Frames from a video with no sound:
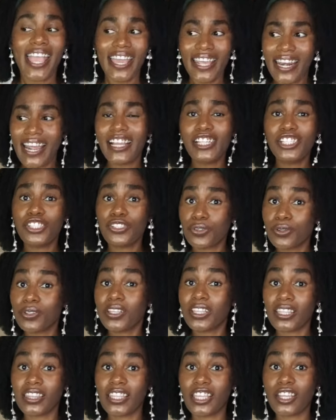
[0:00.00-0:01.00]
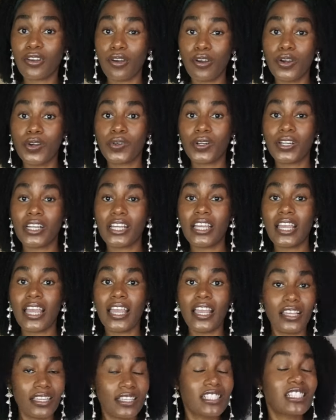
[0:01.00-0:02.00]
and I truly think okra,
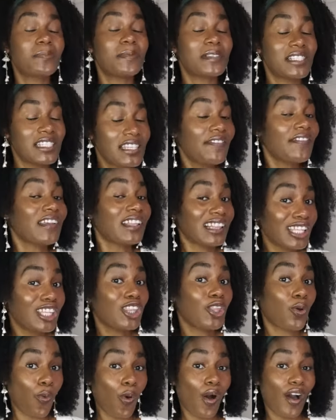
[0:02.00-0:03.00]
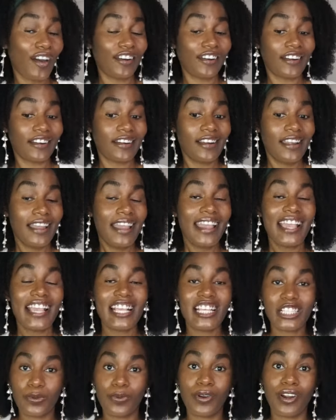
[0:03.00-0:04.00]
specifically the water,
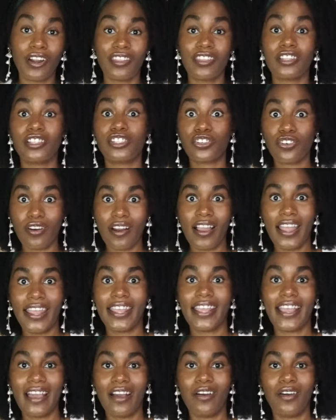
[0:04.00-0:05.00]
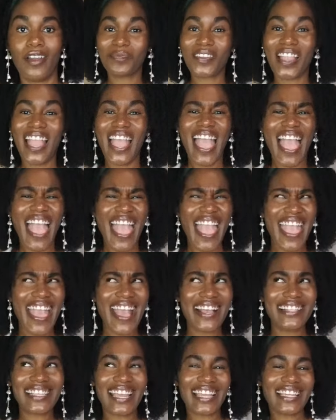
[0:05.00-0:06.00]
is worth trying out.
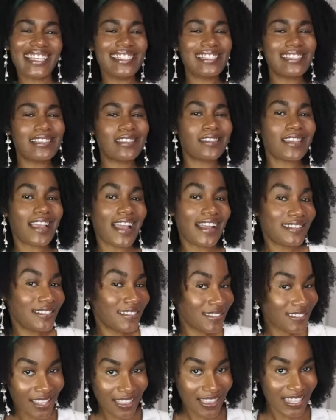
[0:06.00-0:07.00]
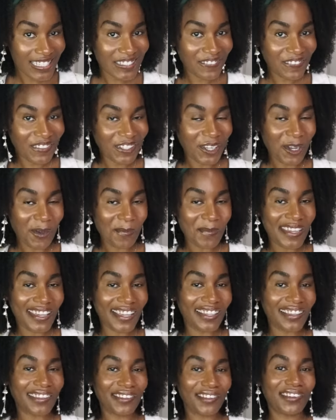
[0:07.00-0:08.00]
And I can sense this video being
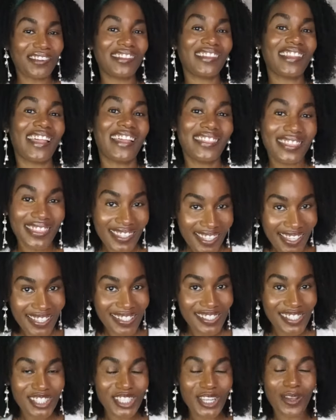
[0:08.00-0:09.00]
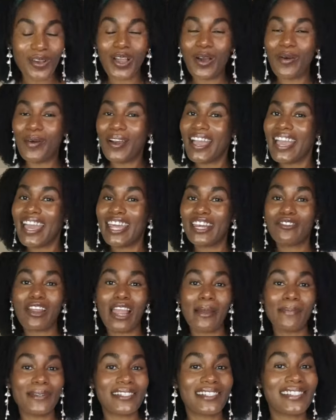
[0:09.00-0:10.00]
a little lengthy, so go ahead and
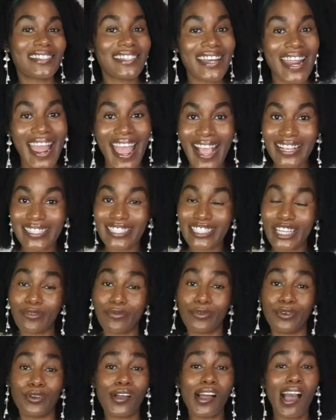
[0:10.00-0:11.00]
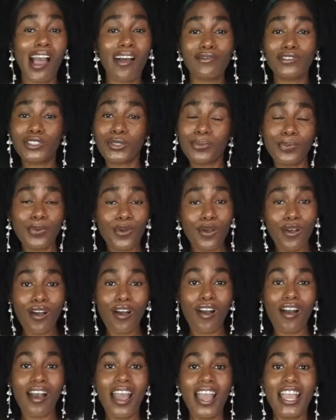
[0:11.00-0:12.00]
grab your snacks, get real
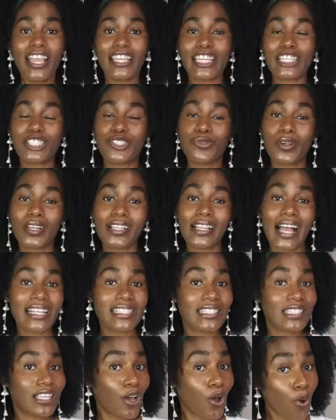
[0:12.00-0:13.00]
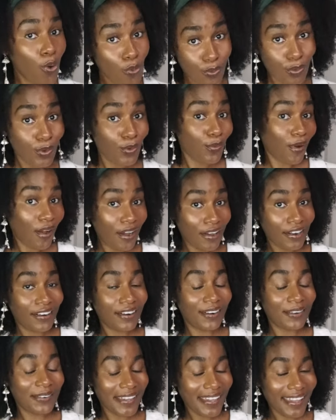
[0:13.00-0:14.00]
comfortable, get you a glass of okra
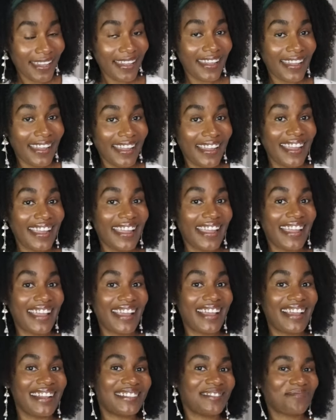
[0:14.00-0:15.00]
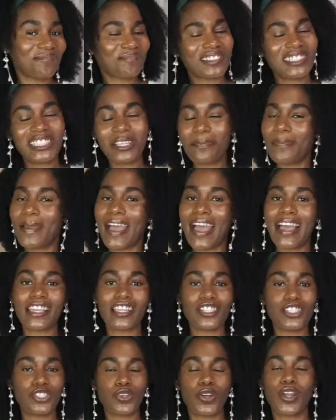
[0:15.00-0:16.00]
water, okay? And sit back,
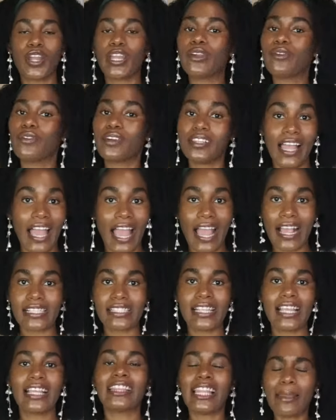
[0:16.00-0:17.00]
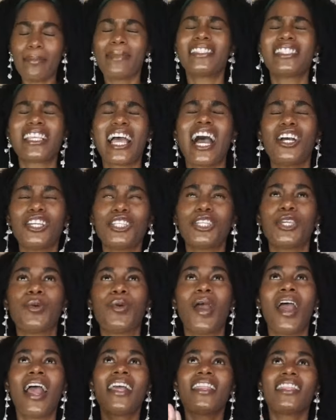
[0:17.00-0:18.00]
enjoy, relax. And let me tell
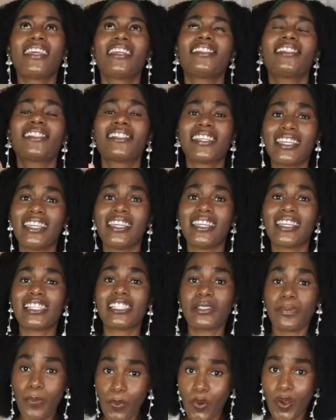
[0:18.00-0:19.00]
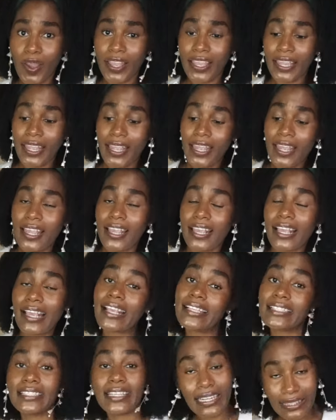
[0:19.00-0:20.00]
you this tea, because boy,
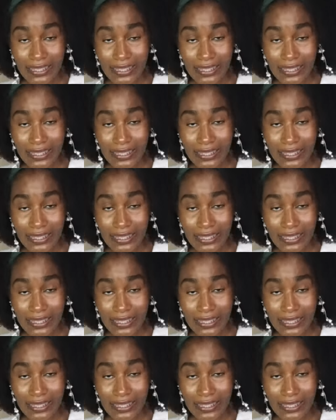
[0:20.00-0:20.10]
is it a